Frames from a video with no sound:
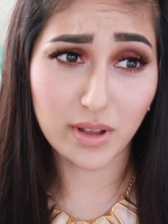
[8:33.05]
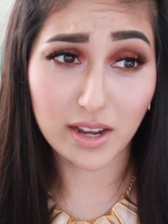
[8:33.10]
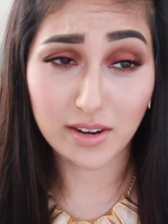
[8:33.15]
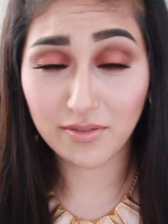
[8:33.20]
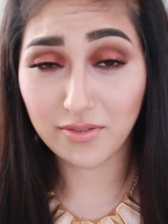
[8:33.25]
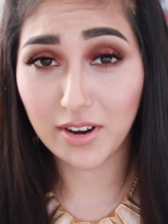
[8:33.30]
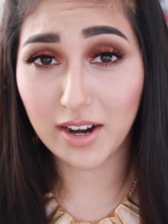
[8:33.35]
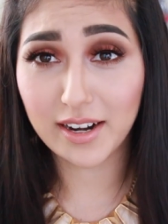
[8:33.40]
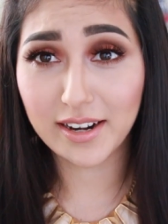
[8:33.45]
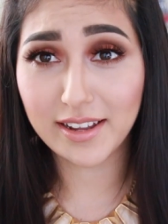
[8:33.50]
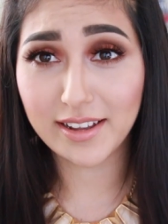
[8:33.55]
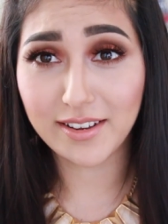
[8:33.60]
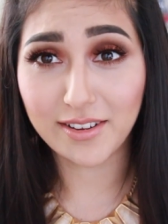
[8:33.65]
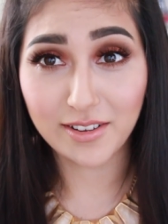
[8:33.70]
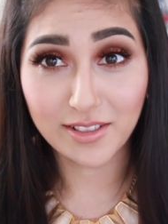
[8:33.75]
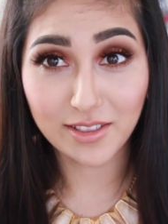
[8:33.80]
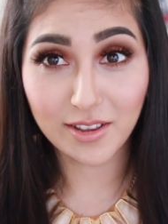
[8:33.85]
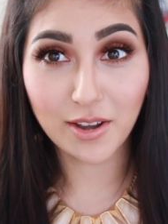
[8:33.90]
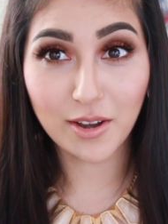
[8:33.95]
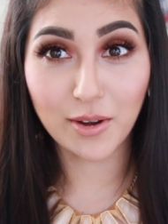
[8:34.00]
Black Friday,
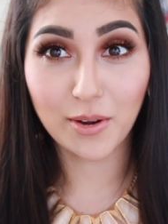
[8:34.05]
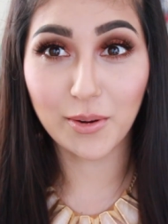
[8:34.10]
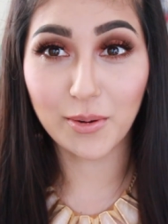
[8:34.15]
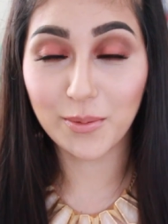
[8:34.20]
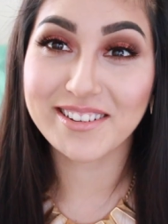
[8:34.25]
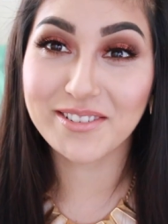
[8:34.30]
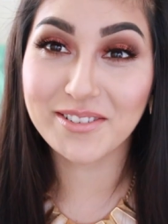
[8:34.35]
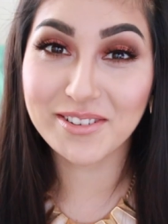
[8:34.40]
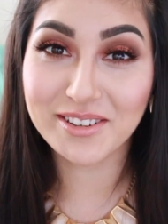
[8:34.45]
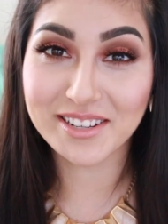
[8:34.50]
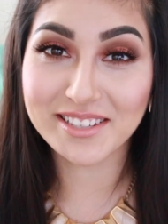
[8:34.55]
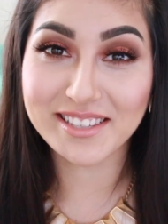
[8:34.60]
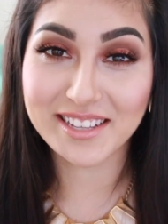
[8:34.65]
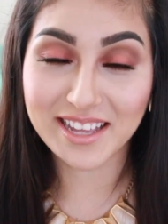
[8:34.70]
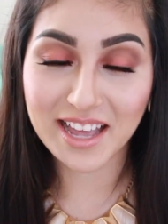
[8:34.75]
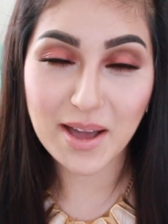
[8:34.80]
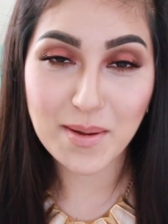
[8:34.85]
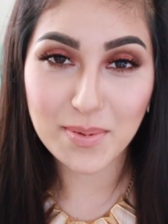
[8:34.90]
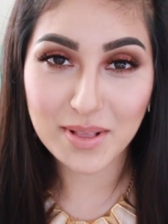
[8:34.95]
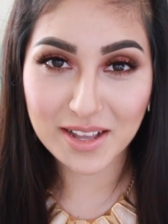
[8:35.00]
hello, who
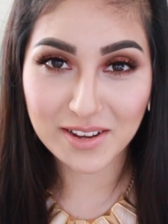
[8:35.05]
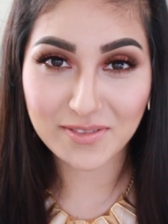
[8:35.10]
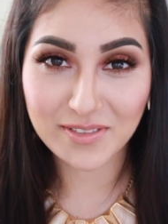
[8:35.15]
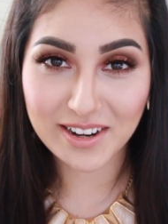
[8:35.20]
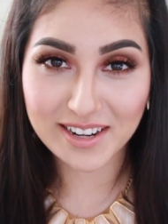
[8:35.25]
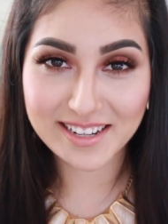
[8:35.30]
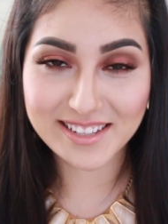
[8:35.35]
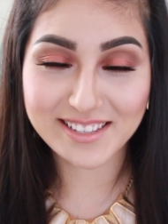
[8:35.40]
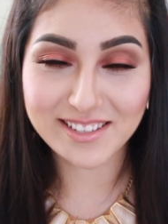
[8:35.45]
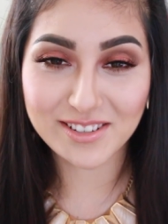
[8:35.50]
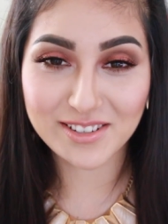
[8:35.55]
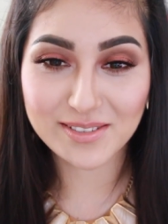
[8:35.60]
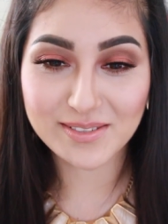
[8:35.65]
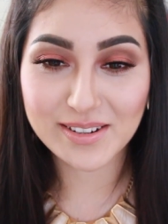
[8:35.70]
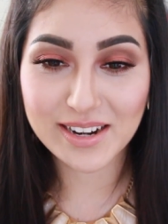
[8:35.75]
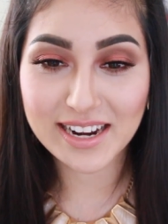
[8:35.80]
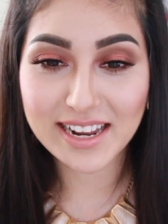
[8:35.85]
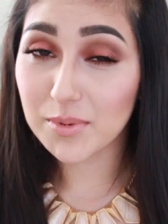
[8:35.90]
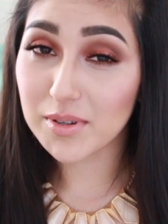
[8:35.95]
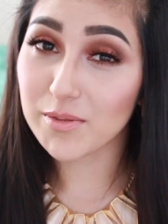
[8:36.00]
doesn't have Black Friday deals,
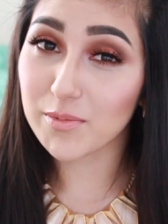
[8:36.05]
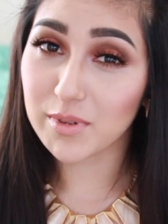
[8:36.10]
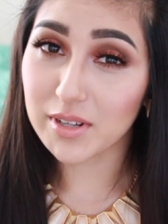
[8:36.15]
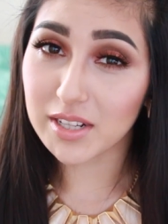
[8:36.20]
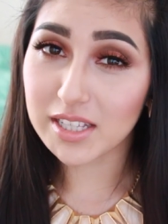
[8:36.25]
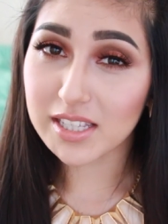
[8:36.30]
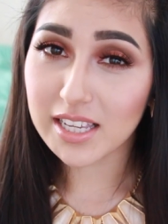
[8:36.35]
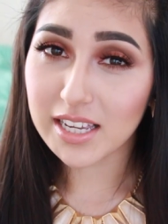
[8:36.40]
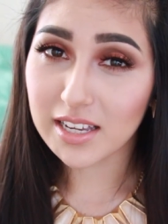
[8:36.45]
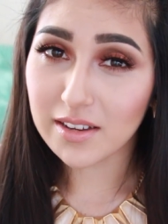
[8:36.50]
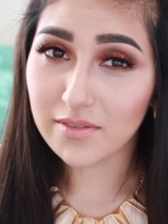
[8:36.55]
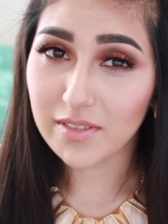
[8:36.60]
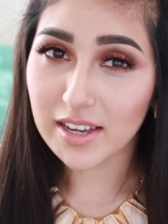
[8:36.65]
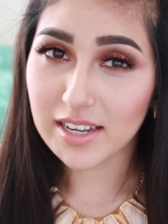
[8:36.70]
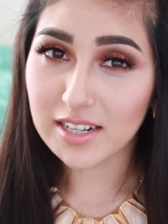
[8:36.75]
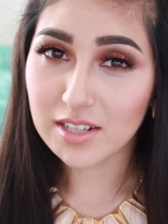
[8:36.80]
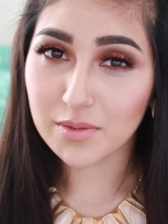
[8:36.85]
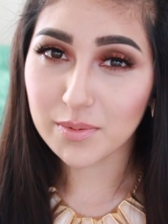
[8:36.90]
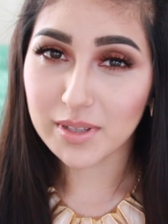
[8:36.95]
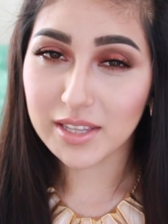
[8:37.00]
right? I would really take
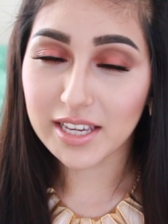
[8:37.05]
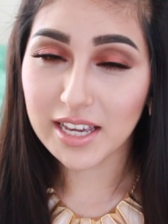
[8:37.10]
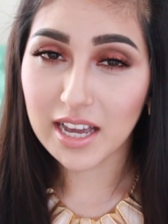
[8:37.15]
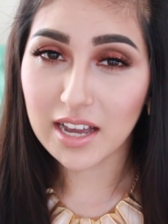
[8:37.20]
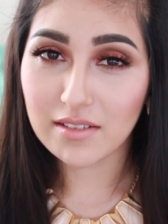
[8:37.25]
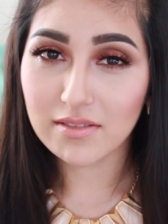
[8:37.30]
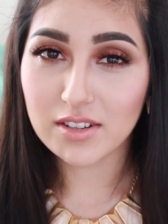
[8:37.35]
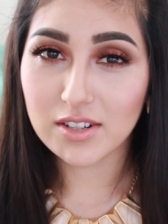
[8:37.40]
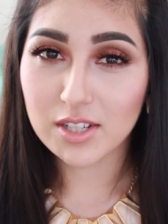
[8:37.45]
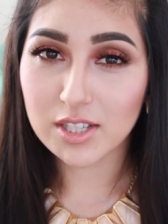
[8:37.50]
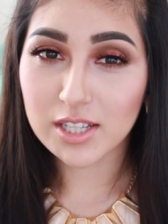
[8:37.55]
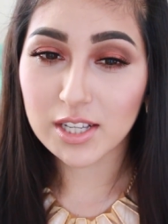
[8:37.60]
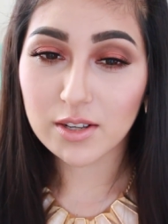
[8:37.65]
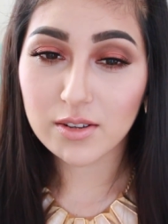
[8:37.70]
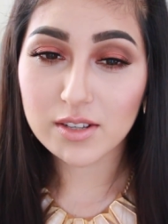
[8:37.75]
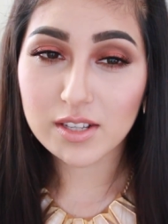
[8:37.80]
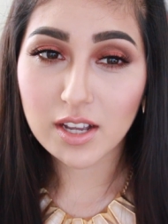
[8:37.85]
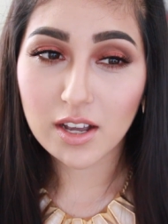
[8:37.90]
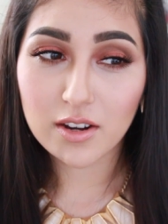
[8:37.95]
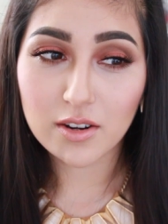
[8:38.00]
advantage when they have their
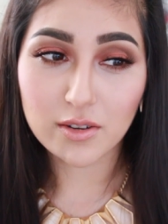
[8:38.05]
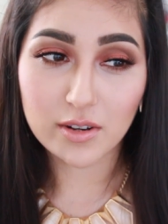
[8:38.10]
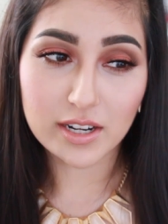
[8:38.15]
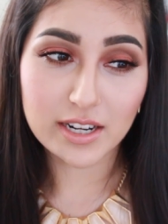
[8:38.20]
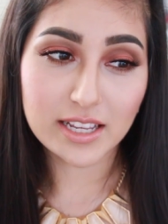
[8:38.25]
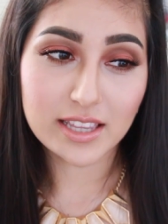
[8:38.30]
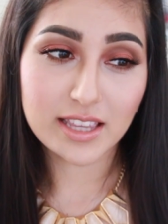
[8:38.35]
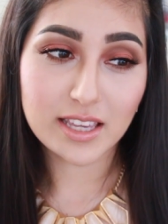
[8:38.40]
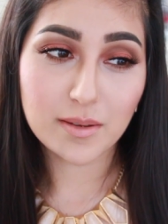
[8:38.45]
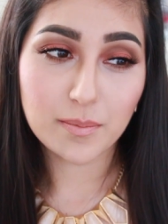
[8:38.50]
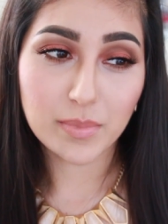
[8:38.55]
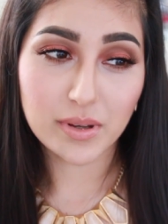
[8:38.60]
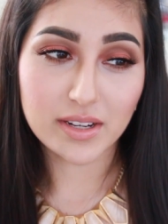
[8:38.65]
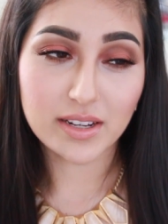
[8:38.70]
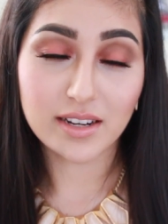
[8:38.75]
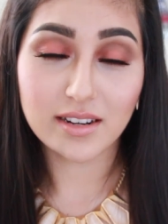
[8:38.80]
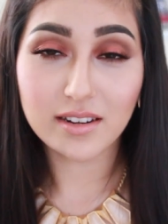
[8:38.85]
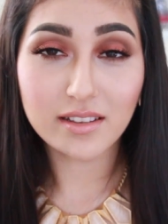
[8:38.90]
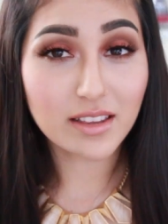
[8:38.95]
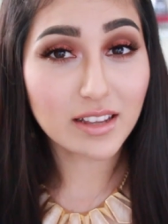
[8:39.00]
sales on or anything. But
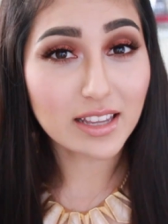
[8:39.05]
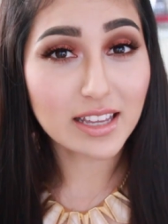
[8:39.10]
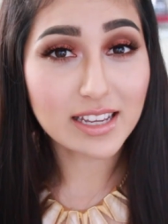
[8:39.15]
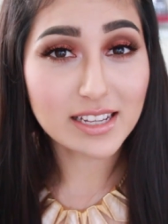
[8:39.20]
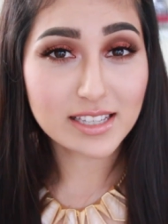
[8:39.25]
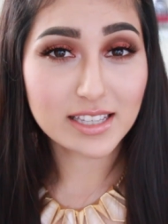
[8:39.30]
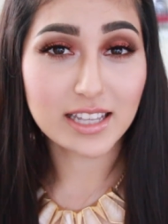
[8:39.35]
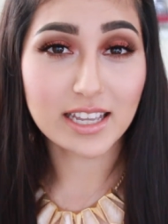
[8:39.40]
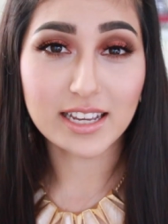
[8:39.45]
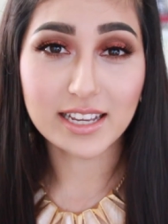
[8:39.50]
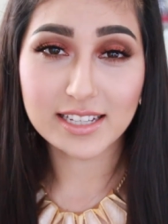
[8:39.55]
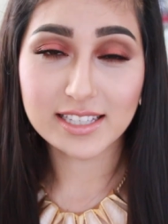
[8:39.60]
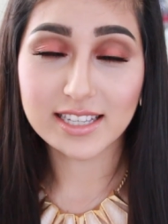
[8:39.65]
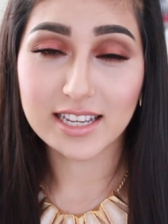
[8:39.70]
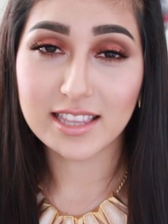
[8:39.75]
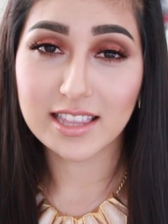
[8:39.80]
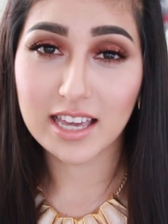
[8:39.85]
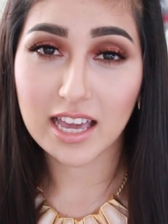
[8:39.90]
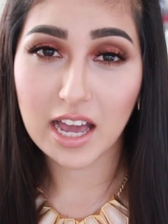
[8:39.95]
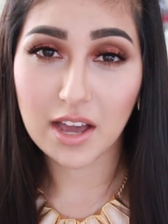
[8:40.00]
nonetheless, like I
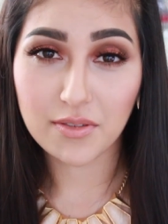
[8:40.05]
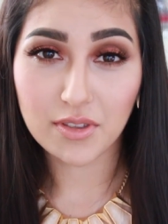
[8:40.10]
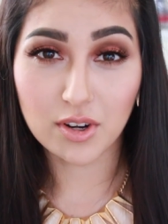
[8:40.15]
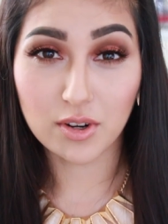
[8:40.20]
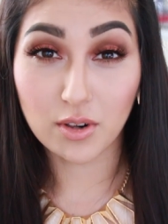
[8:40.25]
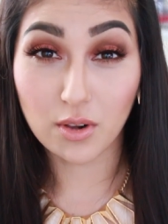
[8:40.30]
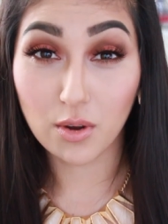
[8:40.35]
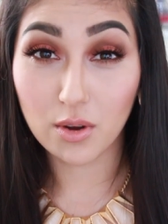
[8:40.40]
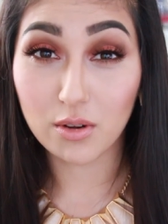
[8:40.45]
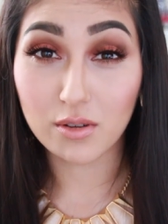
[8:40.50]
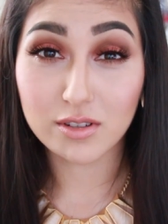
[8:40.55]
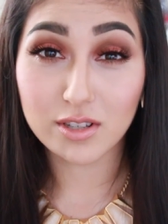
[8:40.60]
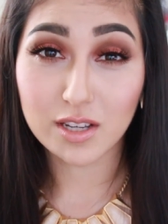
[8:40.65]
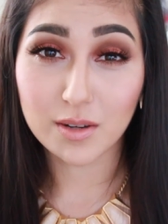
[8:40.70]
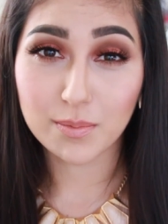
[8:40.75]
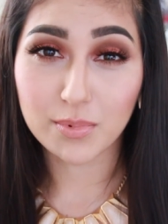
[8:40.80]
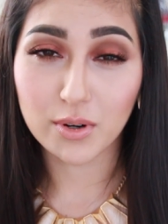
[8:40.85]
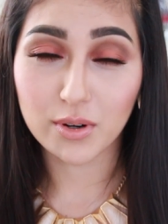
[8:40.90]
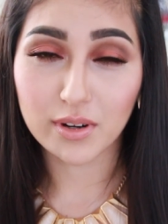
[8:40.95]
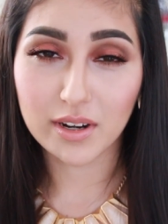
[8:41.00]
said, they have their
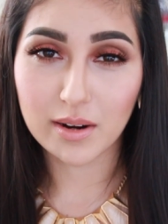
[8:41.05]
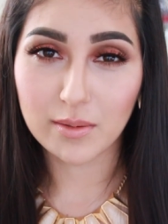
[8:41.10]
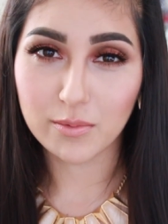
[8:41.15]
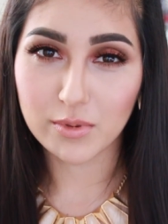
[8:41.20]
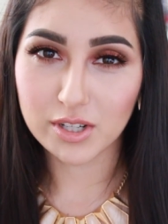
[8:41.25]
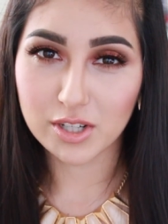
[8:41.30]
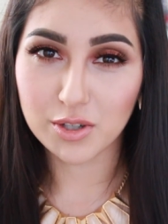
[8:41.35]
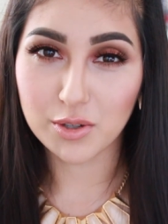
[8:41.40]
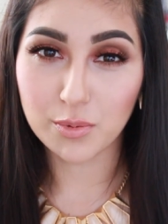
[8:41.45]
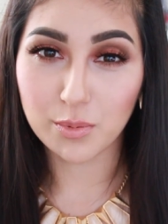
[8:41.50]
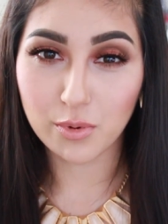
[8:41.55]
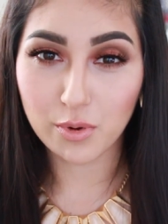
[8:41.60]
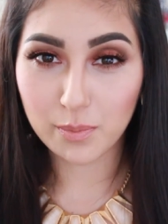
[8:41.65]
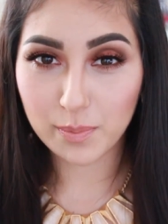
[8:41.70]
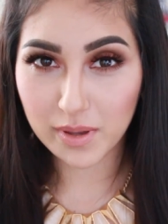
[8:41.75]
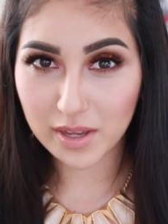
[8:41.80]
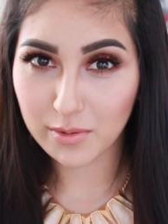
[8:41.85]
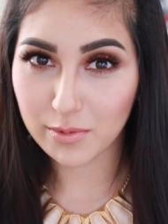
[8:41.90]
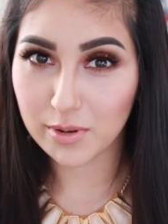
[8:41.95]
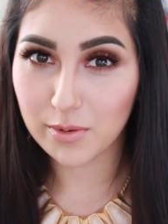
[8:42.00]
loyalty program, which you will
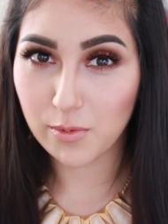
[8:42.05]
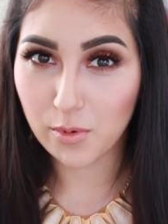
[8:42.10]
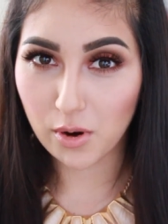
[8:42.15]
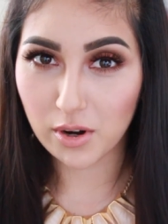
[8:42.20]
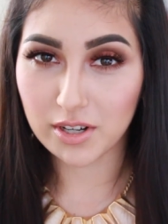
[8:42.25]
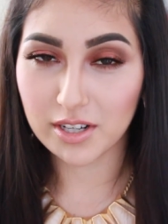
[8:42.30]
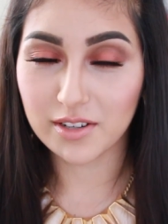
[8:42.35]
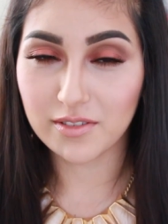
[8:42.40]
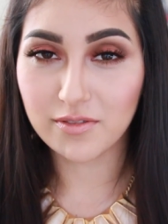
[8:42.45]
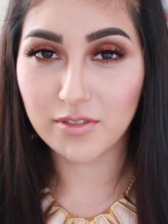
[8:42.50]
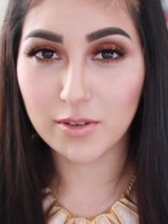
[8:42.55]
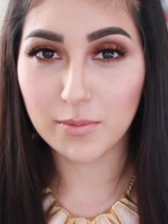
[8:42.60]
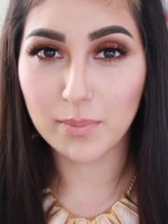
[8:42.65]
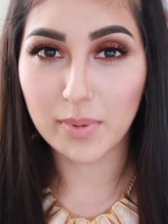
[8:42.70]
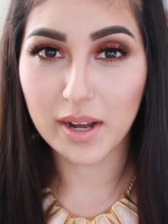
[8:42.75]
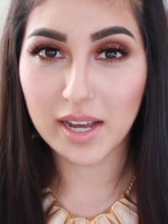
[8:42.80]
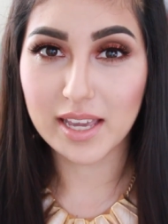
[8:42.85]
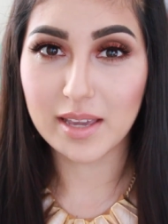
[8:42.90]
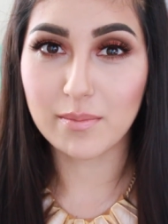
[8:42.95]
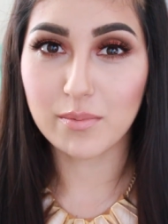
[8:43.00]
be rewarded for
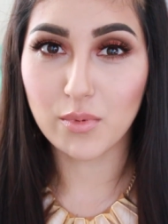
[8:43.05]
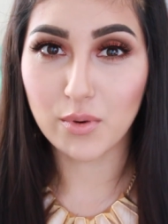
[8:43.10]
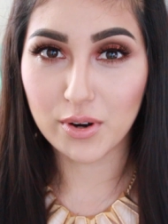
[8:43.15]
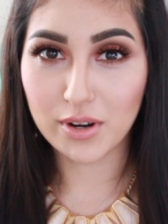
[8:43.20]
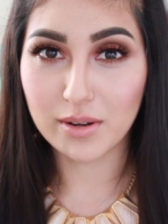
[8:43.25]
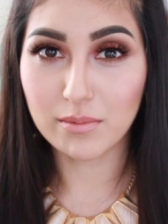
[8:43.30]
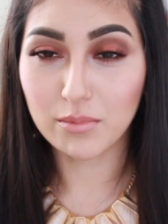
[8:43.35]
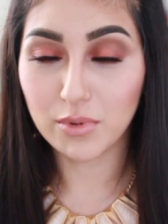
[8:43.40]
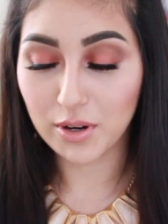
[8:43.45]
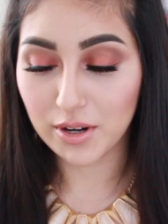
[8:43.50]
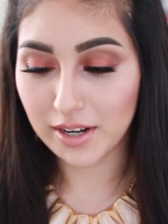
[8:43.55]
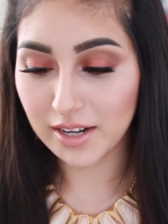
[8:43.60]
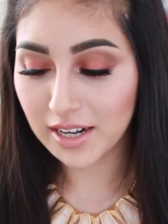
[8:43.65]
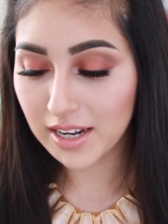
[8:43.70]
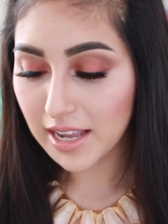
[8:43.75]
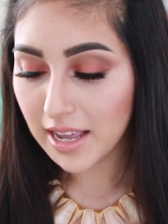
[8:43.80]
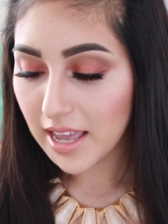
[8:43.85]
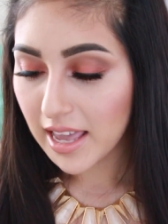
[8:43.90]
buying more and more.